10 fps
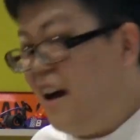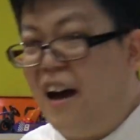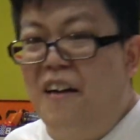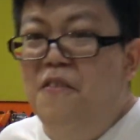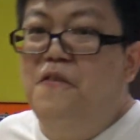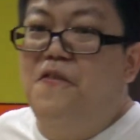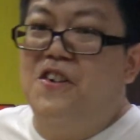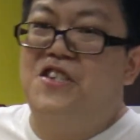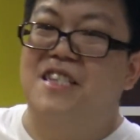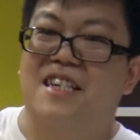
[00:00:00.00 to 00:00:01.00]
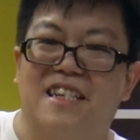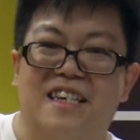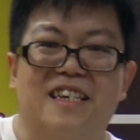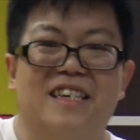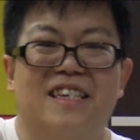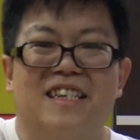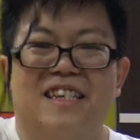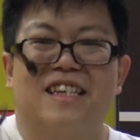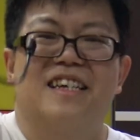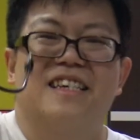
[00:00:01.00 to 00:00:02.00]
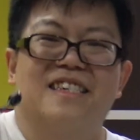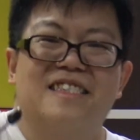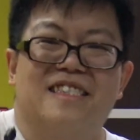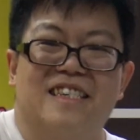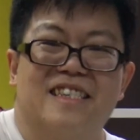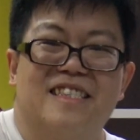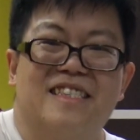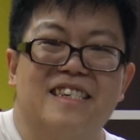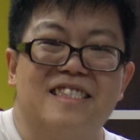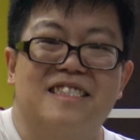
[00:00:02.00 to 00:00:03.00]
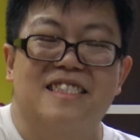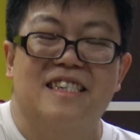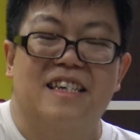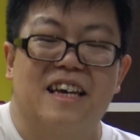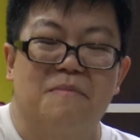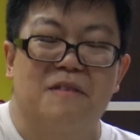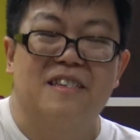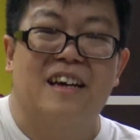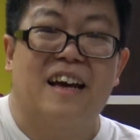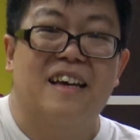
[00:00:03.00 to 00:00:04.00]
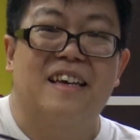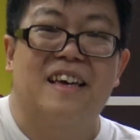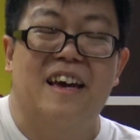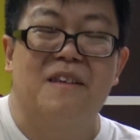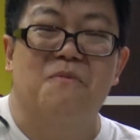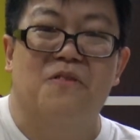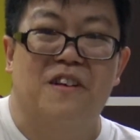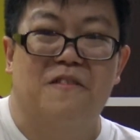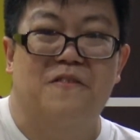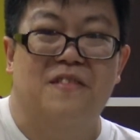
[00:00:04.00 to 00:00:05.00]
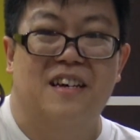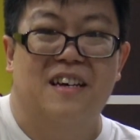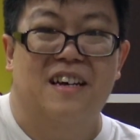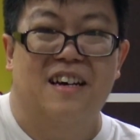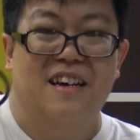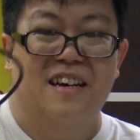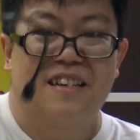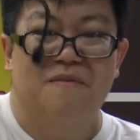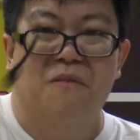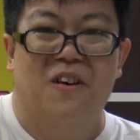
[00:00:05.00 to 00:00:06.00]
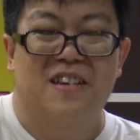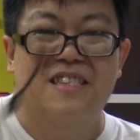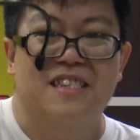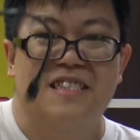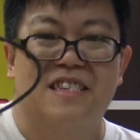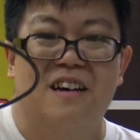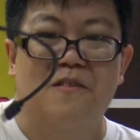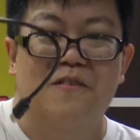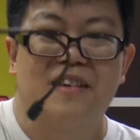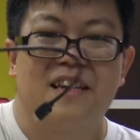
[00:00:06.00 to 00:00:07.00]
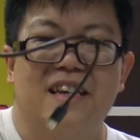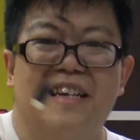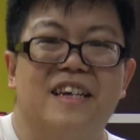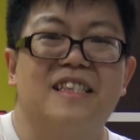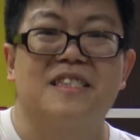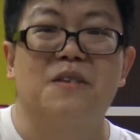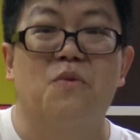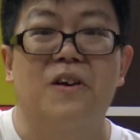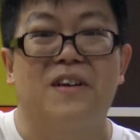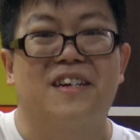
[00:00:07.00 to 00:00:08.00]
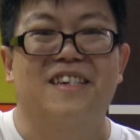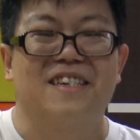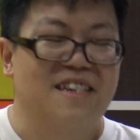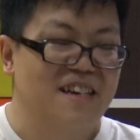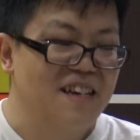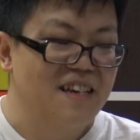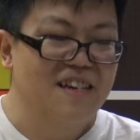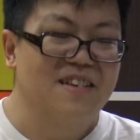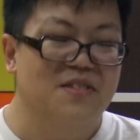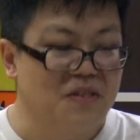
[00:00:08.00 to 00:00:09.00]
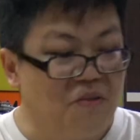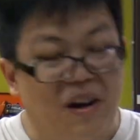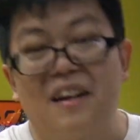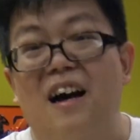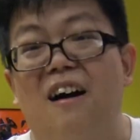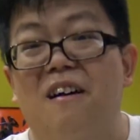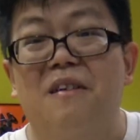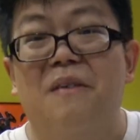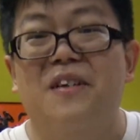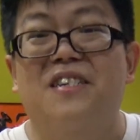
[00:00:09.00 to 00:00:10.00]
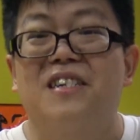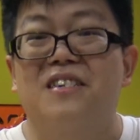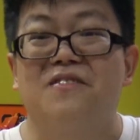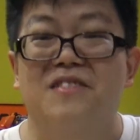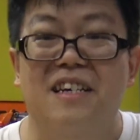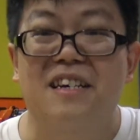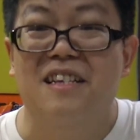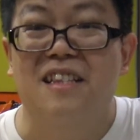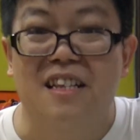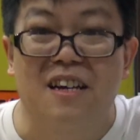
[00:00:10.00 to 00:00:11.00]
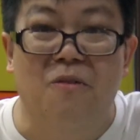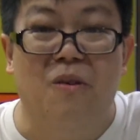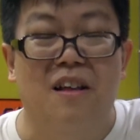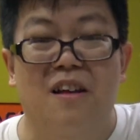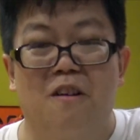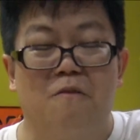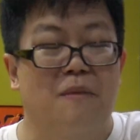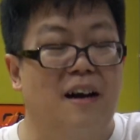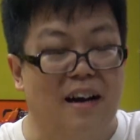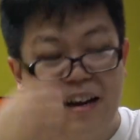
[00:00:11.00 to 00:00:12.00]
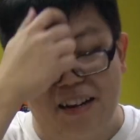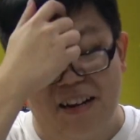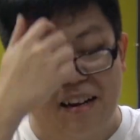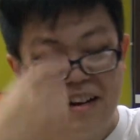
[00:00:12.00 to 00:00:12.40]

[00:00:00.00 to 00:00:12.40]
Unfortunately, see, this is the cable that came with the monitor itself. It doesn't work. So right now I'm actually using another one of my